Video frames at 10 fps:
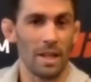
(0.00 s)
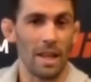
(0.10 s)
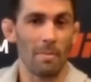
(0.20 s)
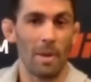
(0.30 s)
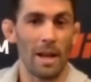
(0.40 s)

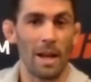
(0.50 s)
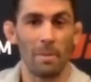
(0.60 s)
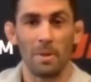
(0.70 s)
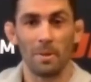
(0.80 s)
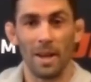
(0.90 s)
Now, that might
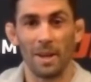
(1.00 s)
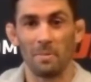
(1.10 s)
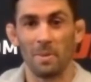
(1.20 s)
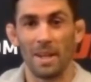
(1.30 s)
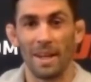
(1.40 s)
not be what
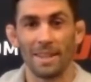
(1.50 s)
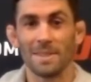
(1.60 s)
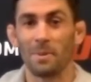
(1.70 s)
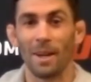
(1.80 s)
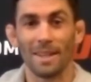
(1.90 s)
anybody
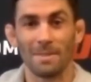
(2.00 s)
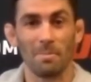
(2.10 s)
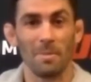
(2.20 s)
else wants.